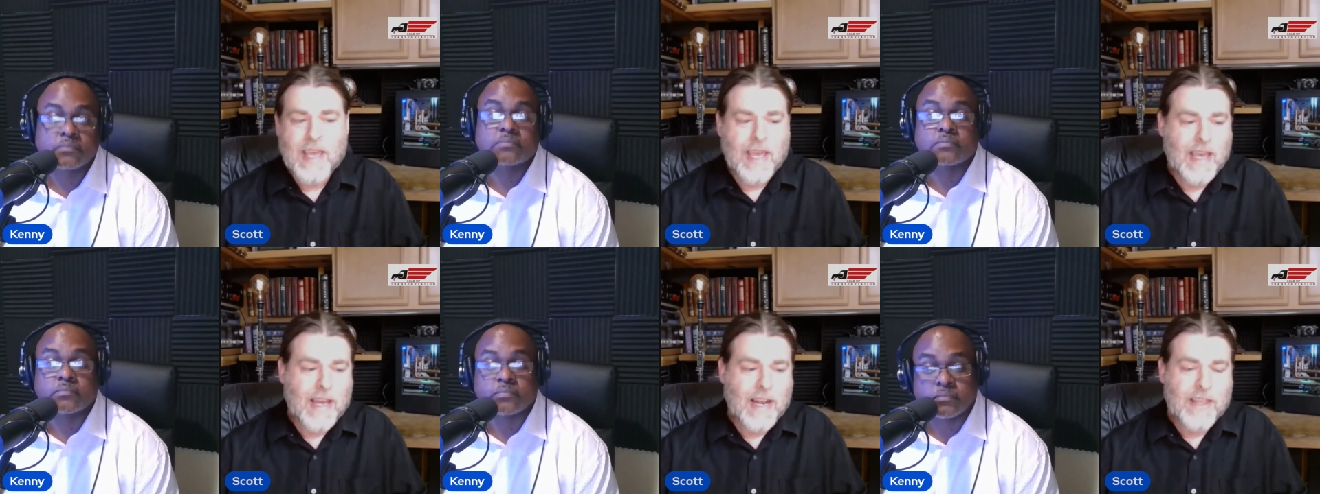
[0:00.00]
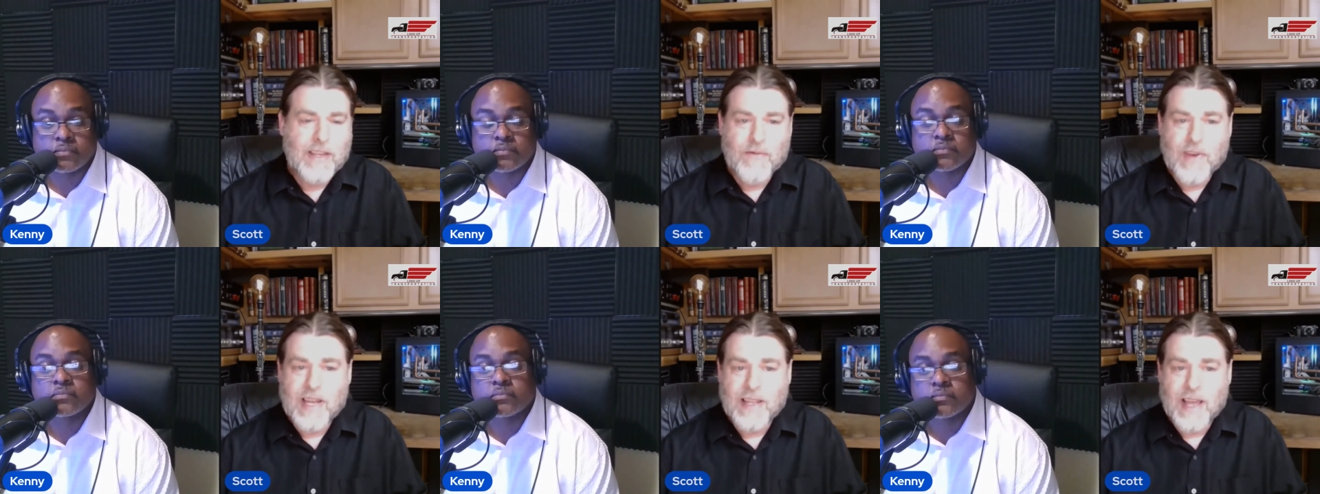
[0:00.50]
Speaker 1: And I
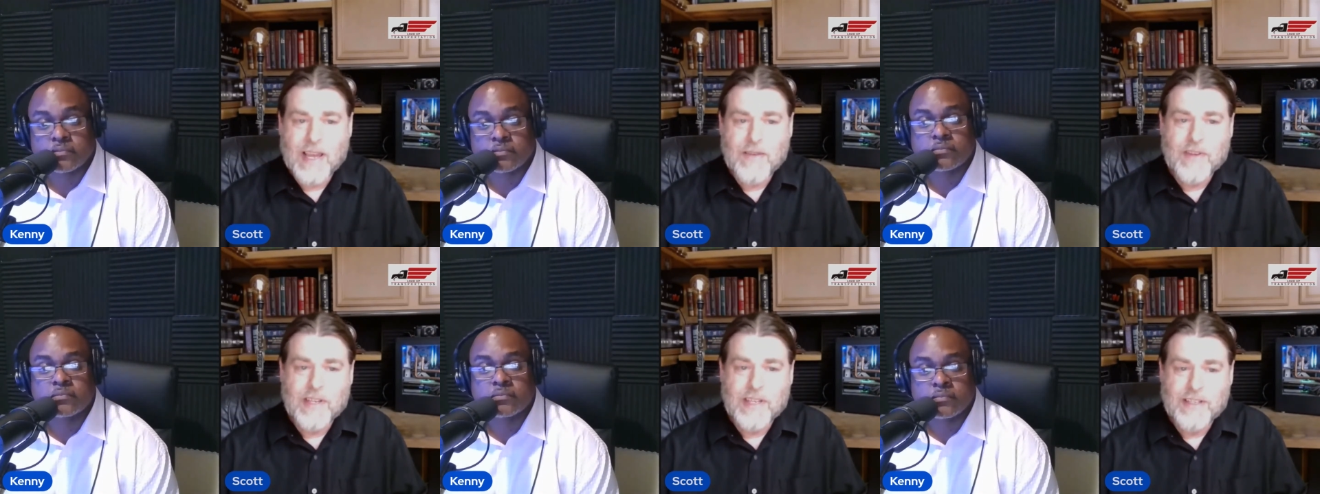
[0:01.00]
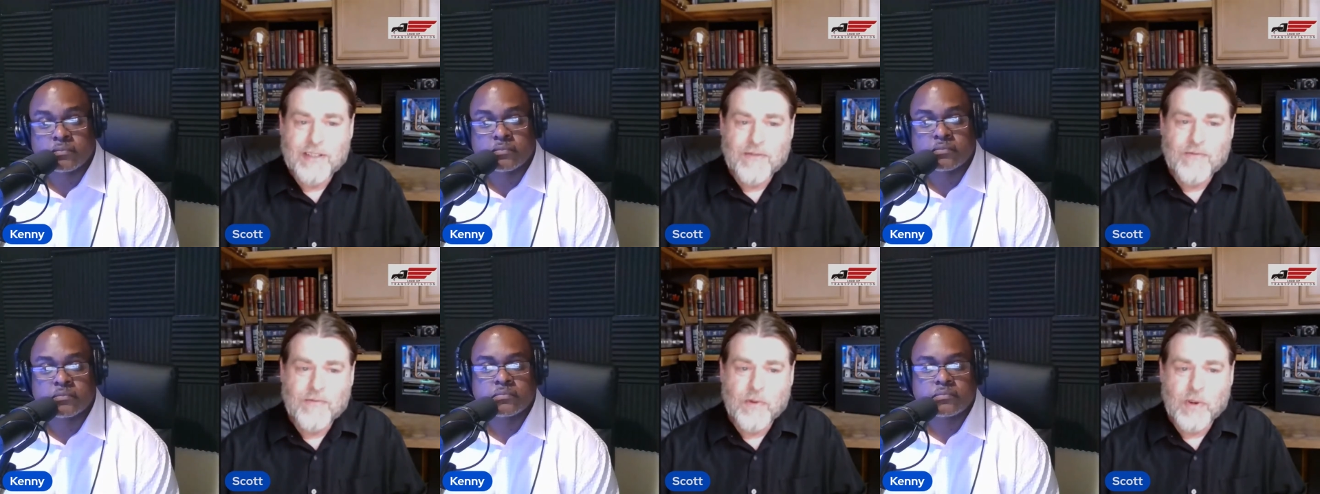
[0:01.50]
think van life
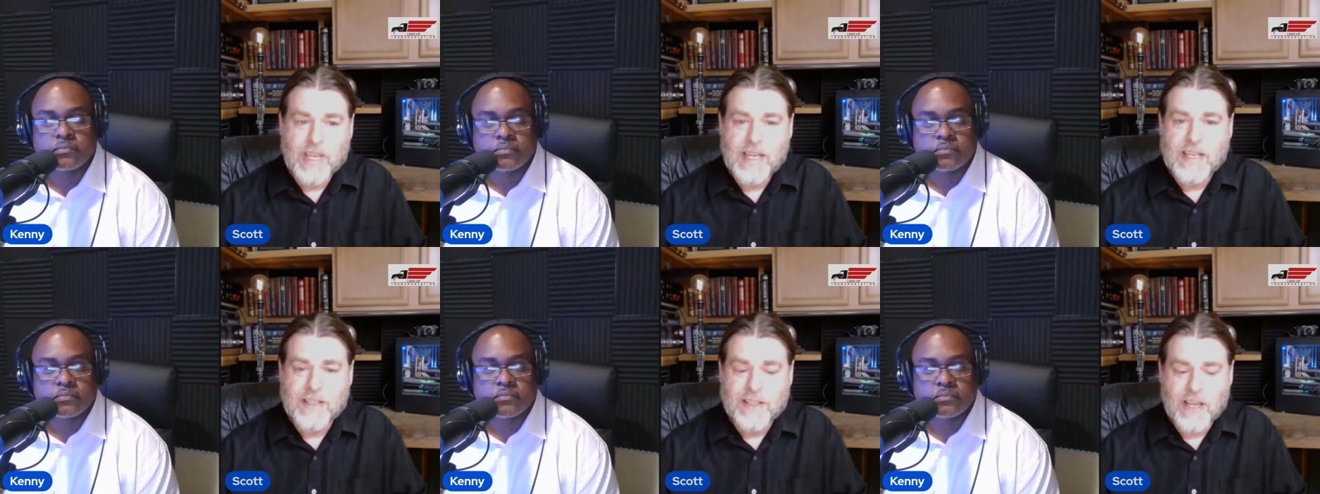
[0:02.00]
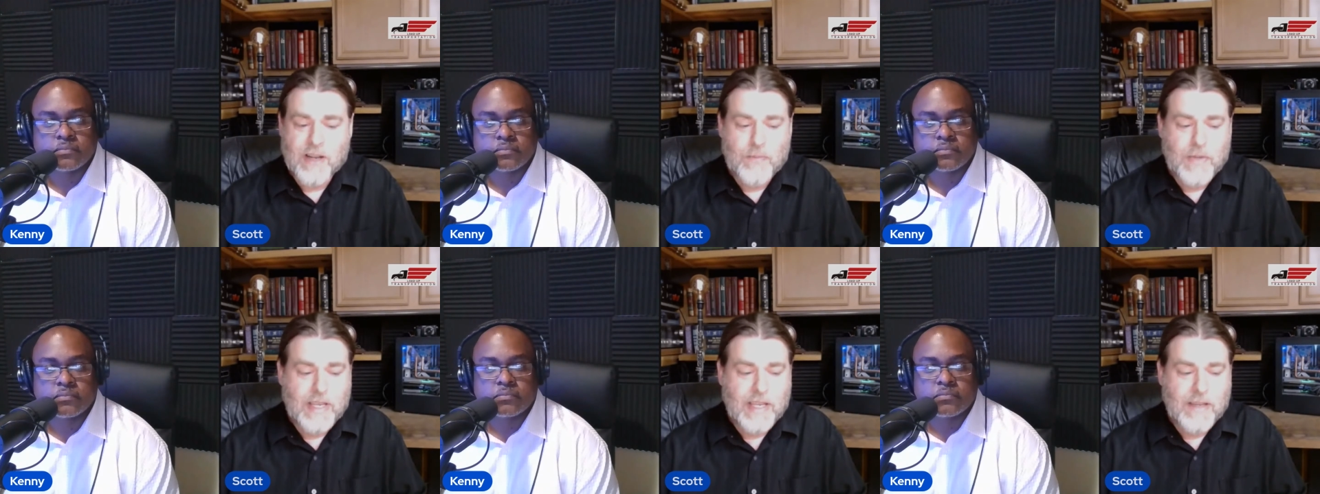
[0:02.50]
is for Kenny is going to
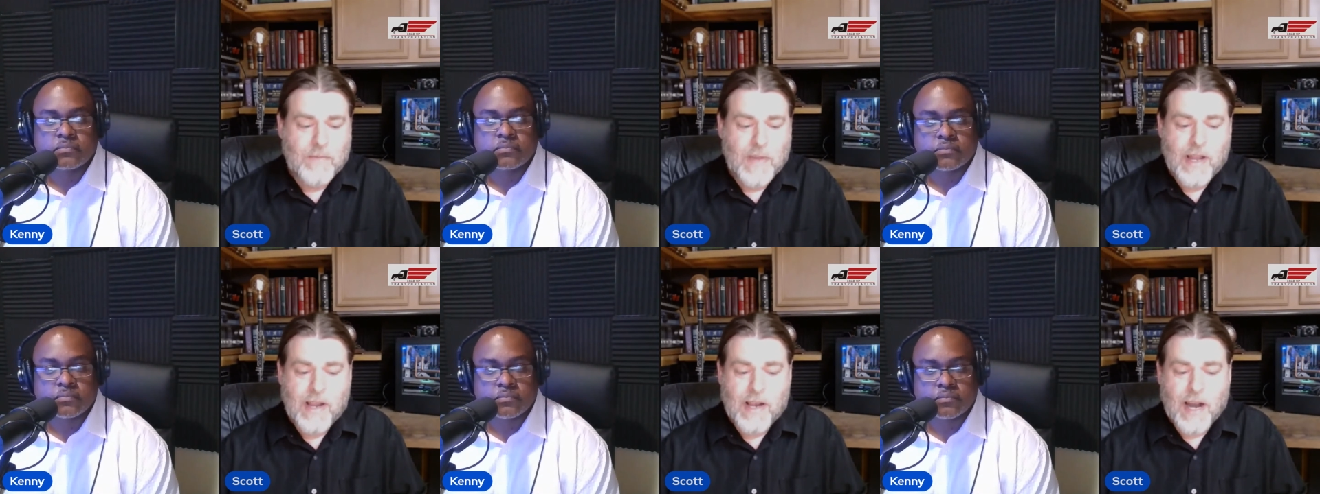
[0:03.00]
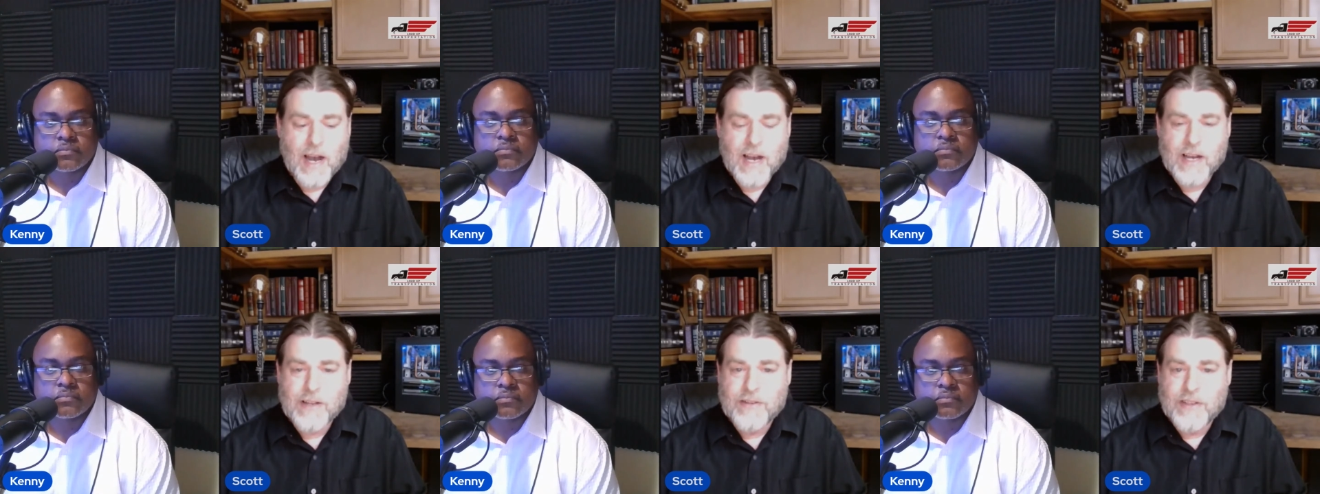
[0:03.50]
be
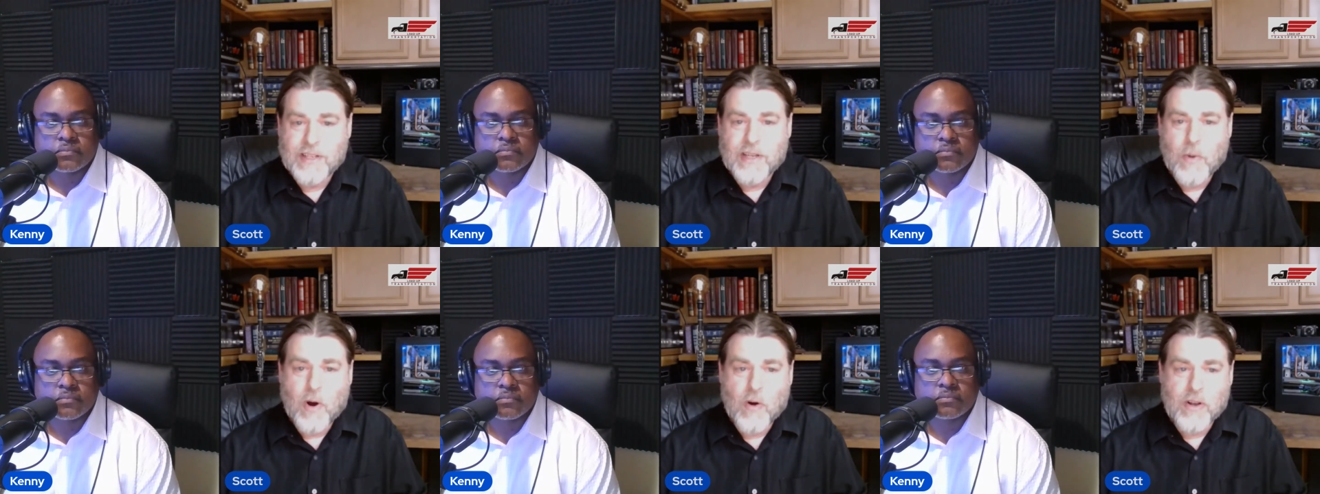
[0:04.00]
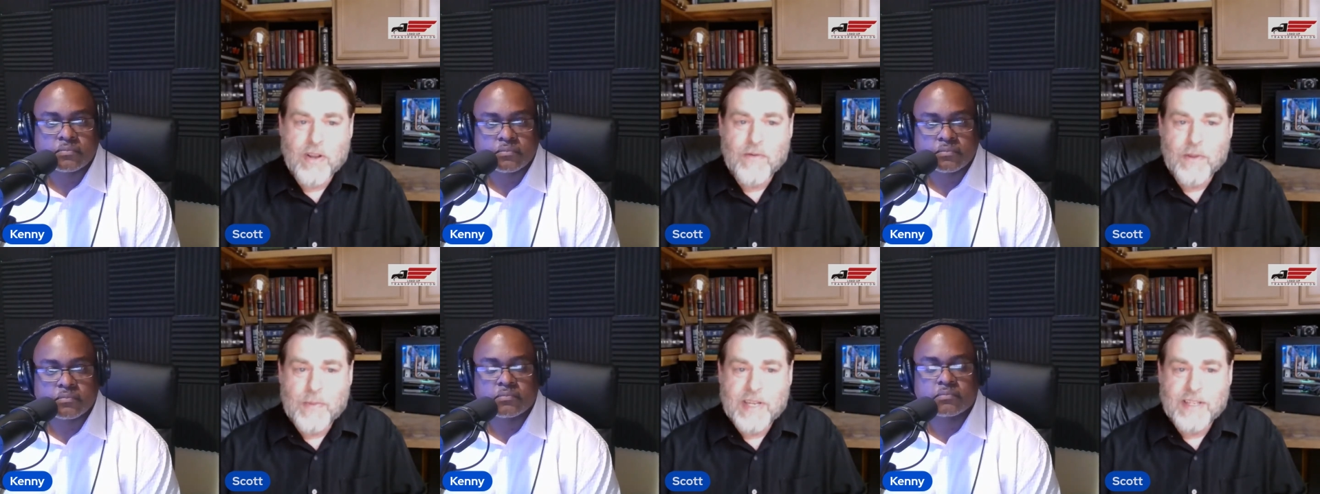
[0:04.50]
uh, just a part
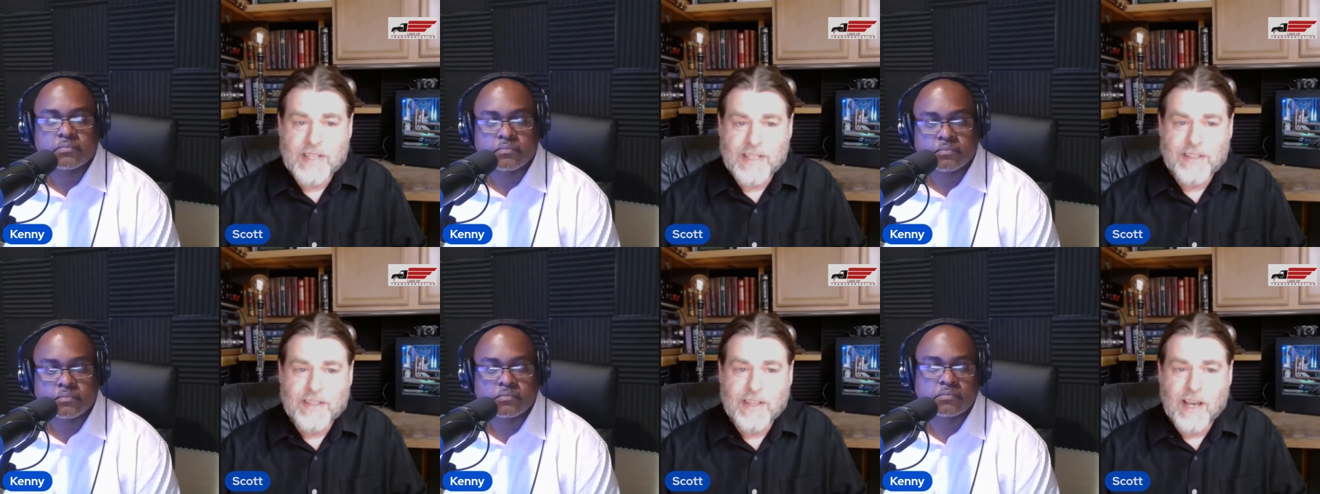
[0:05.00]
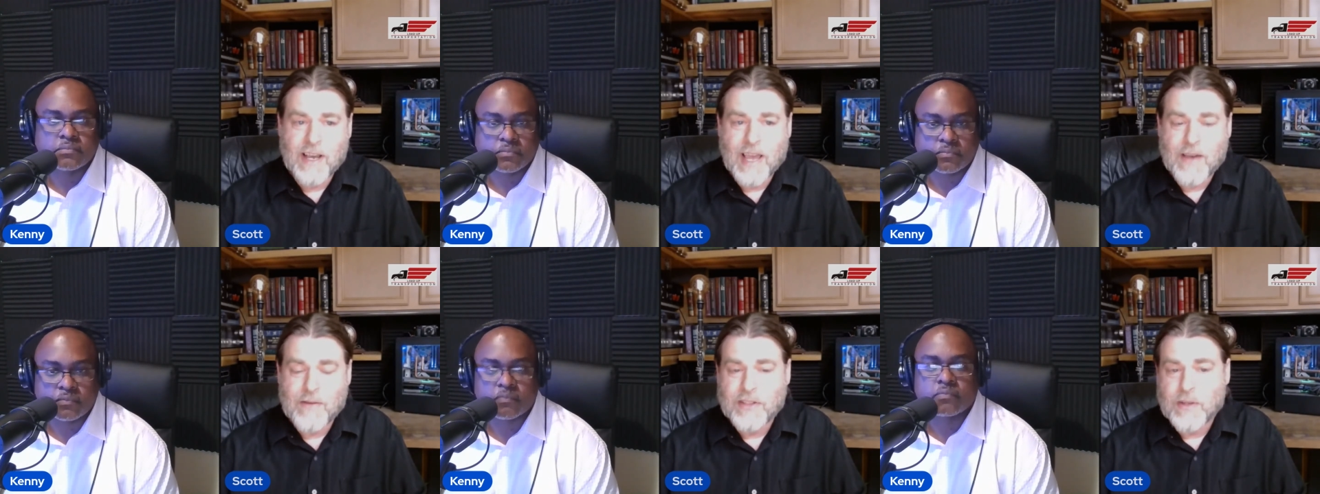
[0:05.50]
of the business, uh,
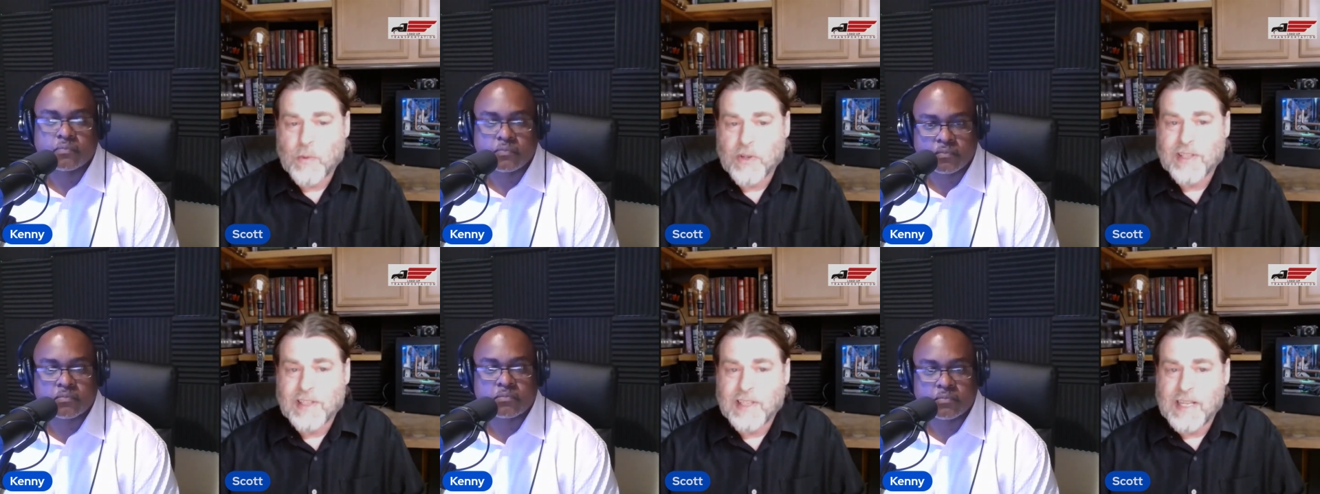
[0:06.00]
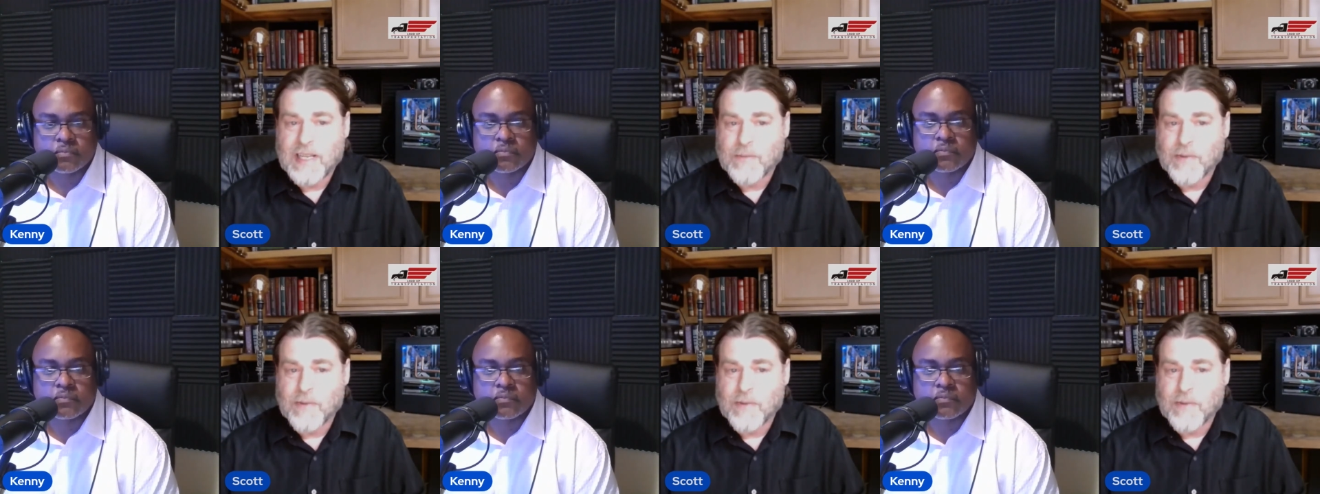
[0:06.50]
having somewhere to sleep.